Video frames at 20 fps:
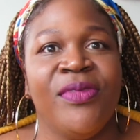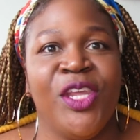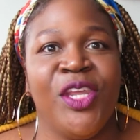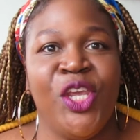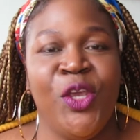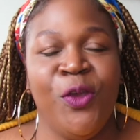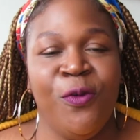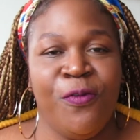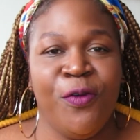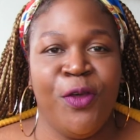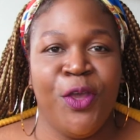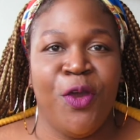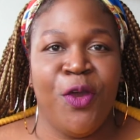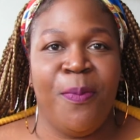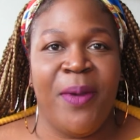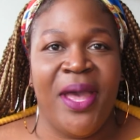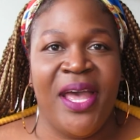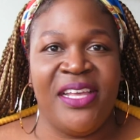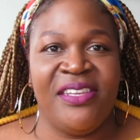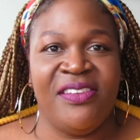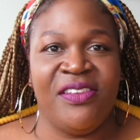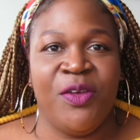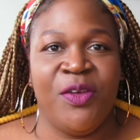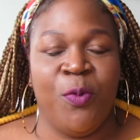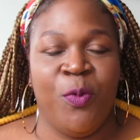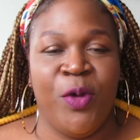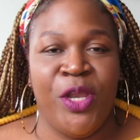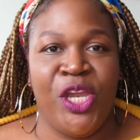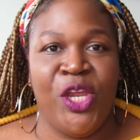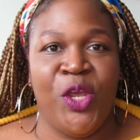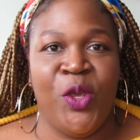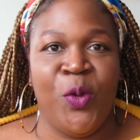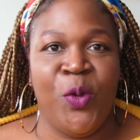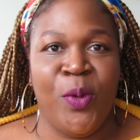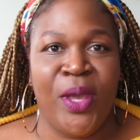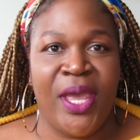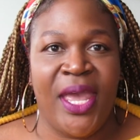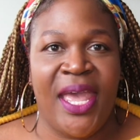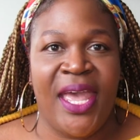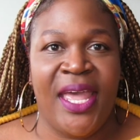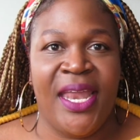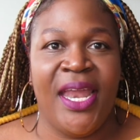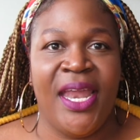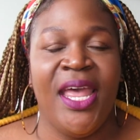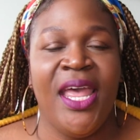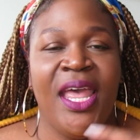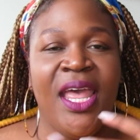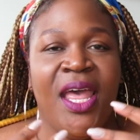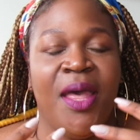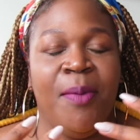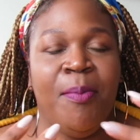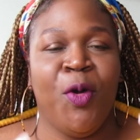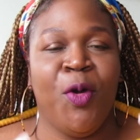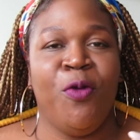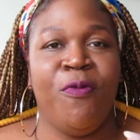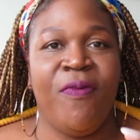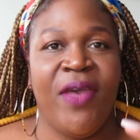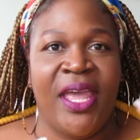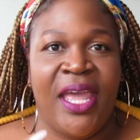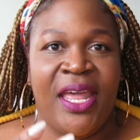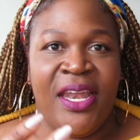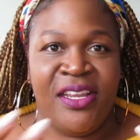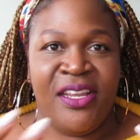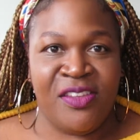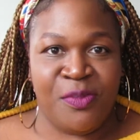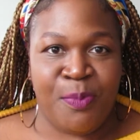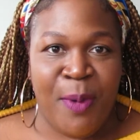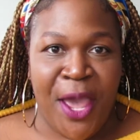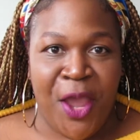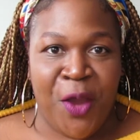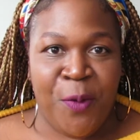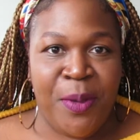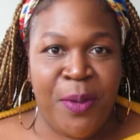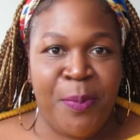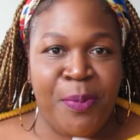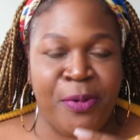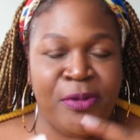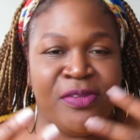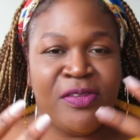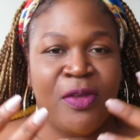you feel your best when you can motivate and inspire people.